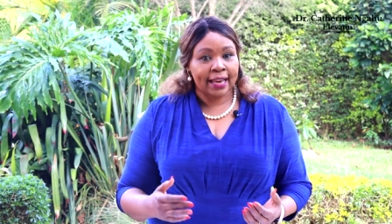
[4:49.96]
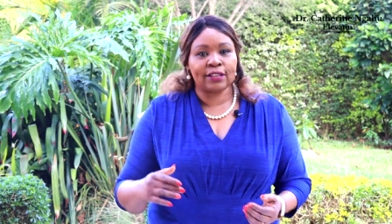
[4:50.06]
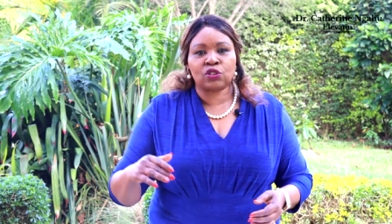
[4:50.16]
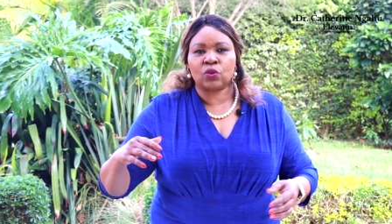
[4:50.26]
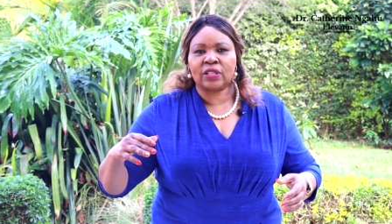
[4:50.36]

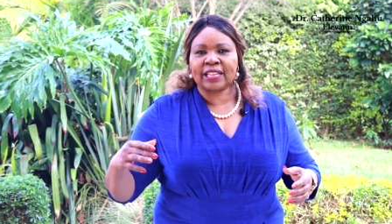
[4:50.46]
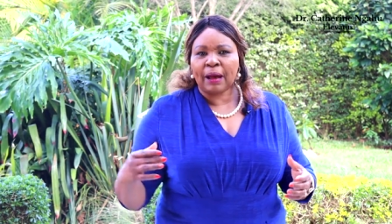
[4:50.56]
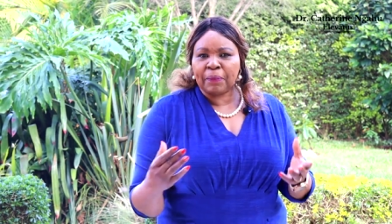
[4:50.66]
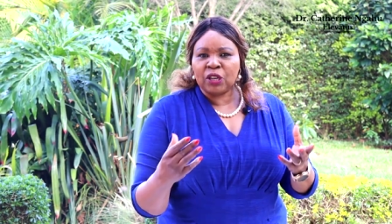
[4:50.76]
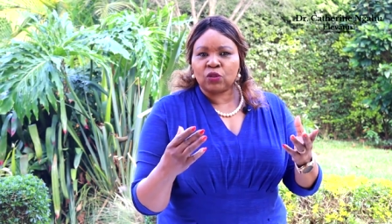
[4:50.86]
is to
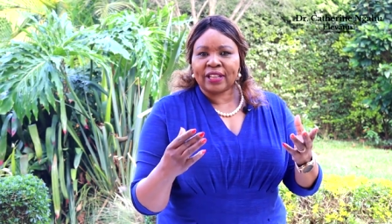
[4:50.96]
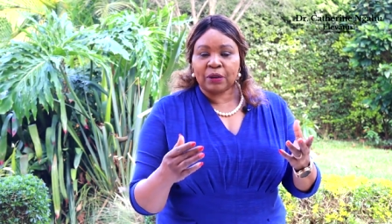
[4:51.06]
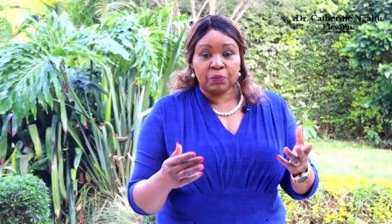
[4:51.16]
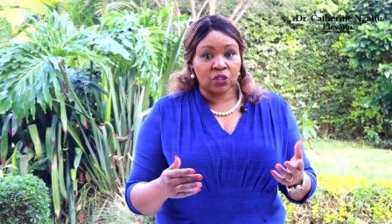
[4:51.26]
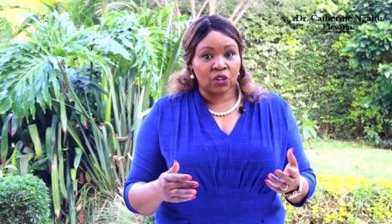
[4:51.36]
tap into
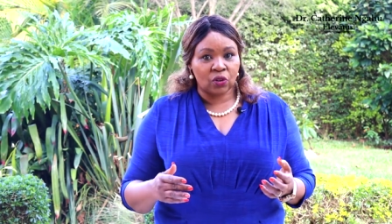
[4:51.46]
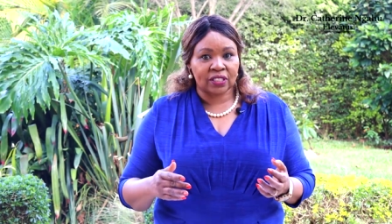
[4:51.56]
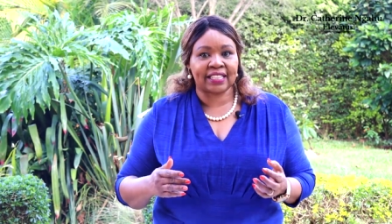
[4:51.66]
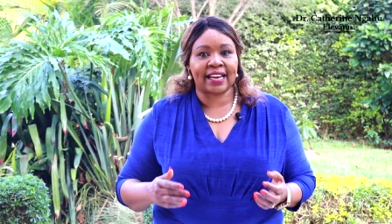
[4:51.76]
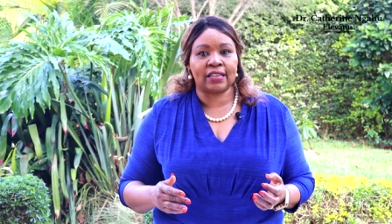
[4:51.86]
that musical
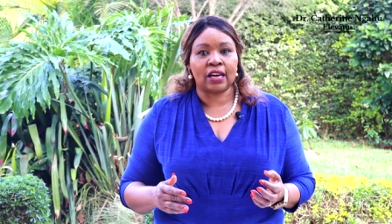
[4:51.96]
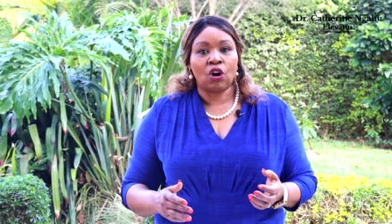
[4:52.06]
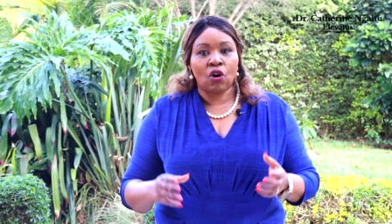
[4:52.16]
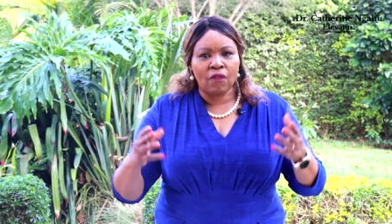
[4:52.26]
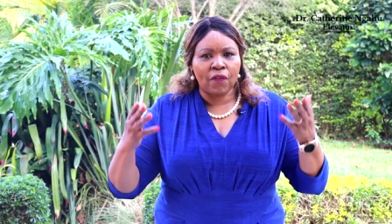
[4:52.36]
side
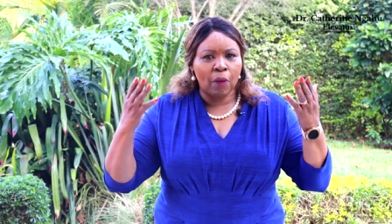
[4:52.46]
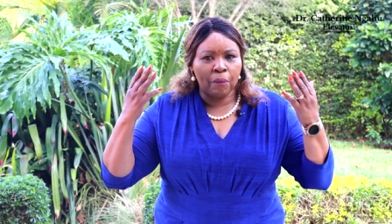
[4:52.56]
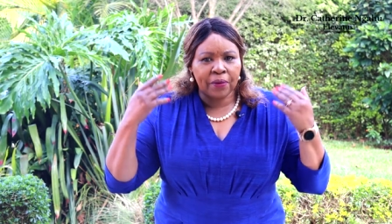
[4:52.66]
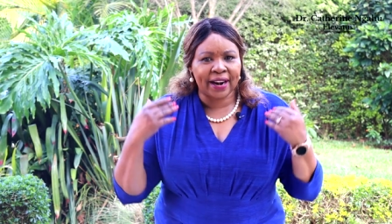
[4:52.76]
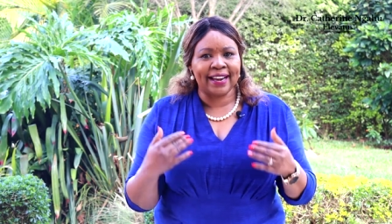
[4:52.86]
of our
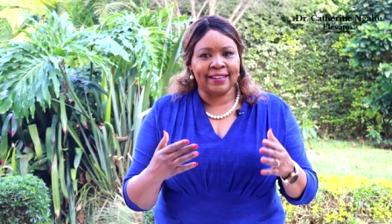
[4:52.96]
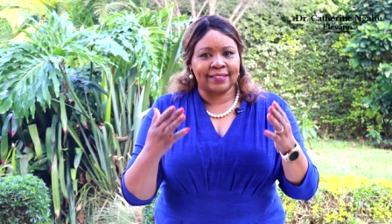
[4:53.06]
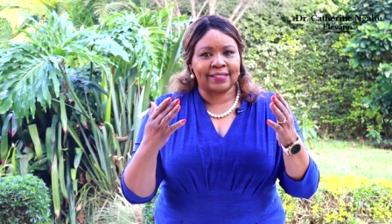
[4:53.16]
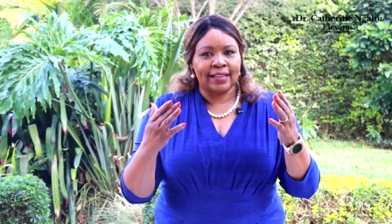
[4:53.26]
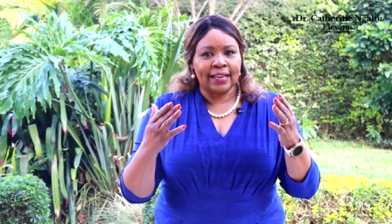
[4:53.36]

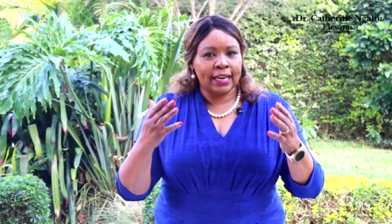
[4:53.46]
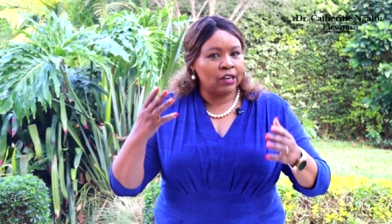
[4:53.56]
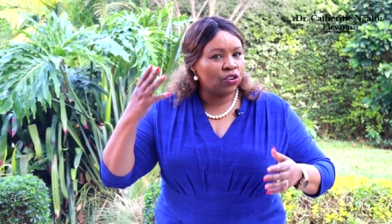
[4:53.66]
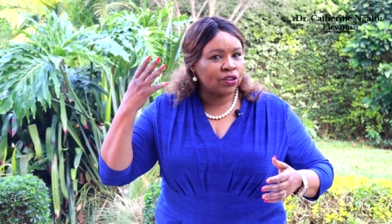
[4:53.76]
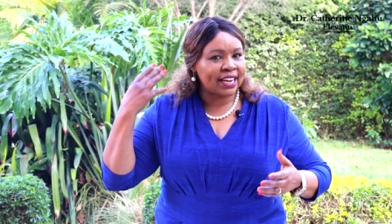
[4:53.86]
brains
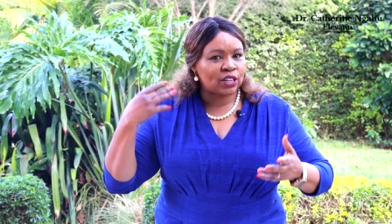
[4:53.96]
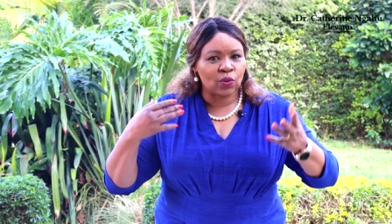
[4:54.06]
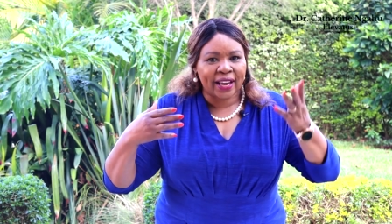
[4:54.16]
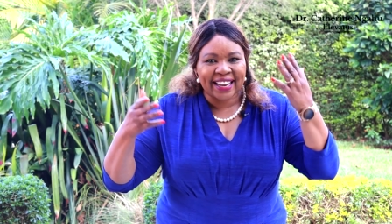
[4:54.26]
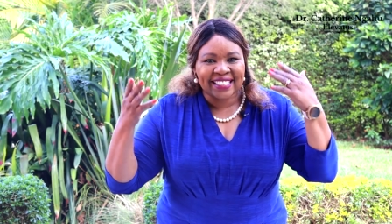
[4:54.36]
in order to
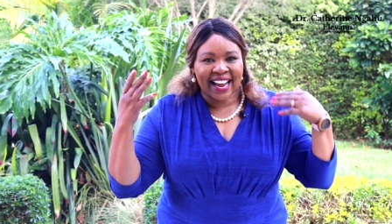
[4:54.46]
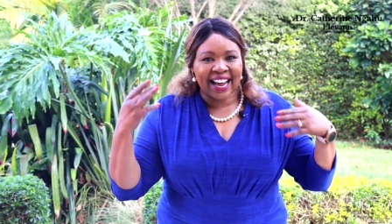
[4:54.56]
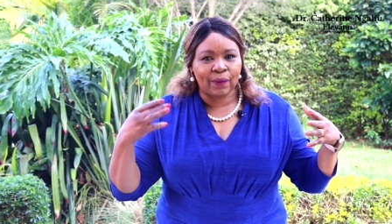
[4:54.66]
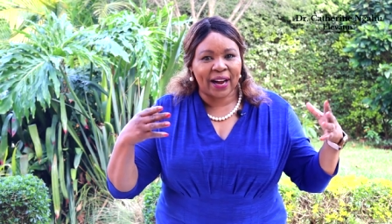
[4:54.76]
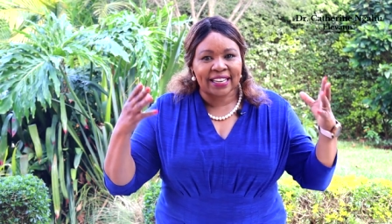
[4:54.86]
get
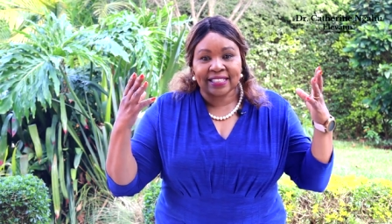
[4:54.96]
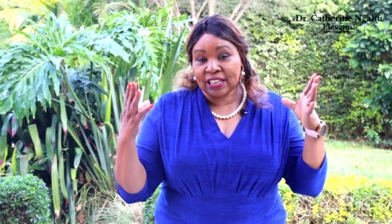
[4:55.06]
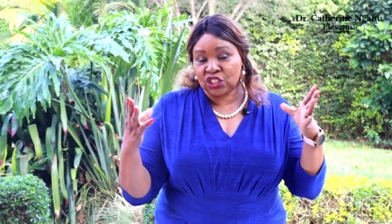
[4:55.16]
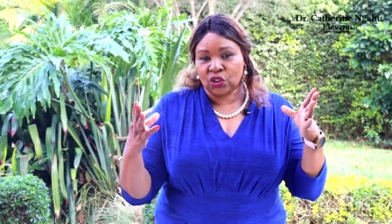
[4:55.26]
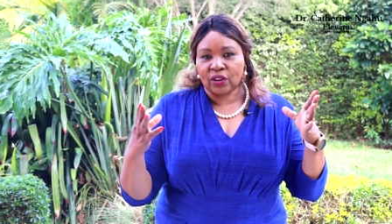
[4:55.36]
our
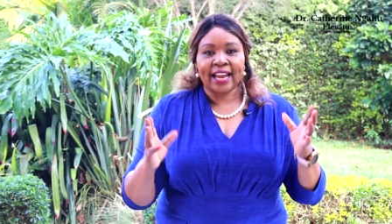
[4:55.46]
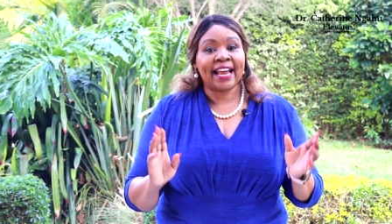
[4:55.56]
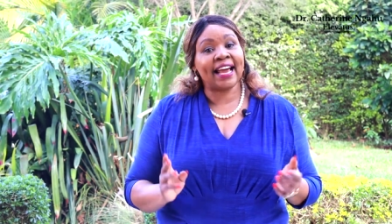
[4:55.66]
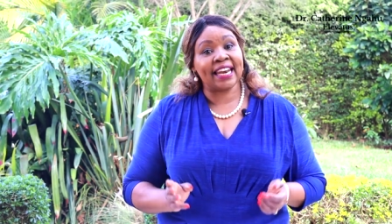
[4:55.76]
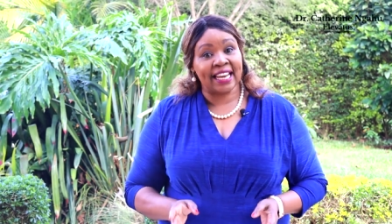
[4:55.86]
attention
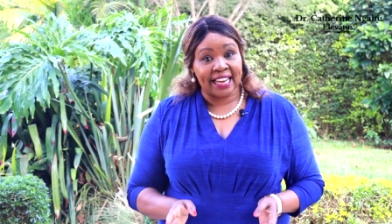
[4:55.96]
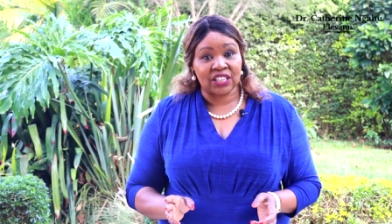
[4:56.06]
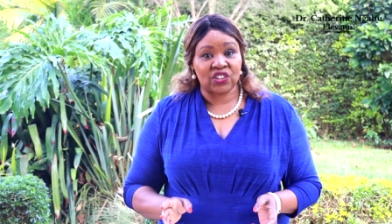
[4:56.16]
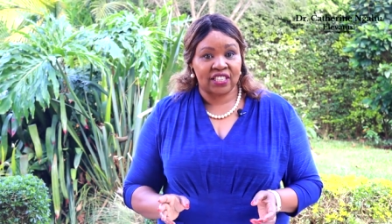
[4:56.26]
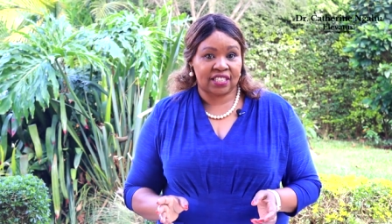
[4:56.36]
and
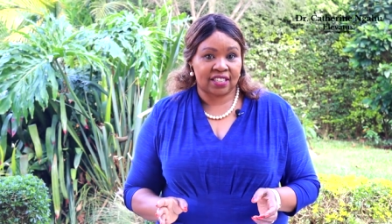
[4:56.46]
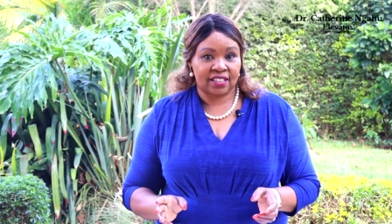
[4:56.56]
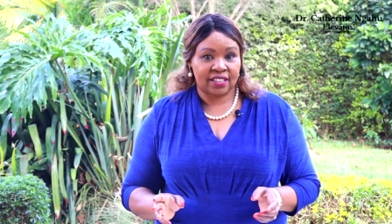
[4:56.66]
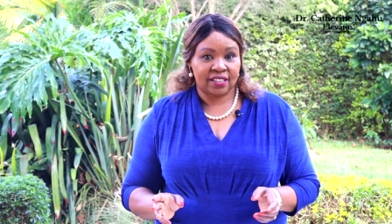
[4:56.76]
interest.